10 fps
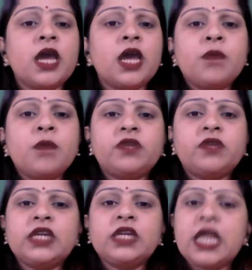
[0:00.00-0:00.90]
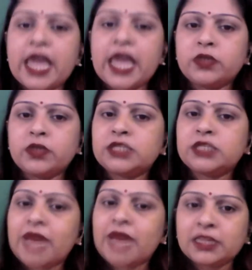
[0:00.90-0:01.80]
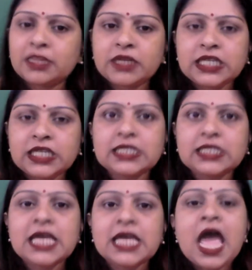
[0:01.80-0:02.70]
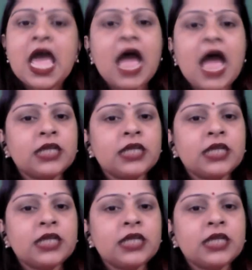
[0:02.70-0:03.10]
between language and mathematics, and